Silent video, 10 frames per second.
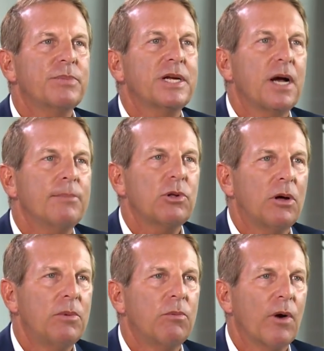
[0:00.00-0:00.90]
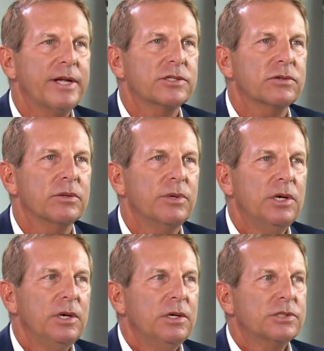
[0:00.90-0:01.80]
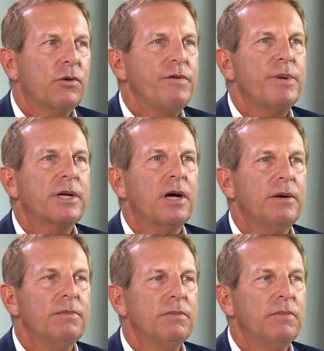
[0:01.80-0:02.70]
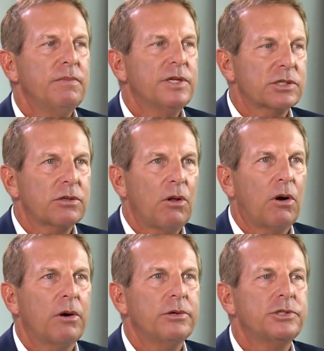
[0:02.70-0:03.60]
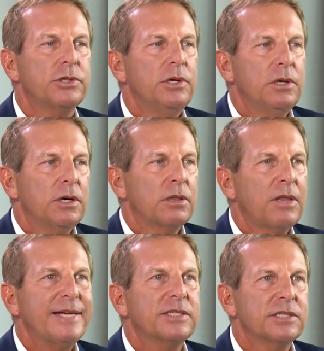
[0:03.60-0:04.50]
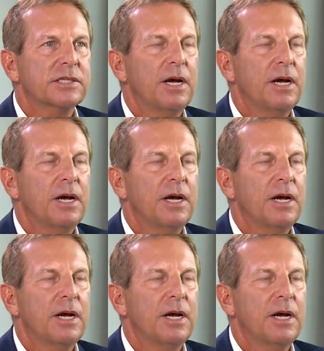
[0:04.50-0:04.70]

become Global Brands Group. So we've become this large licensed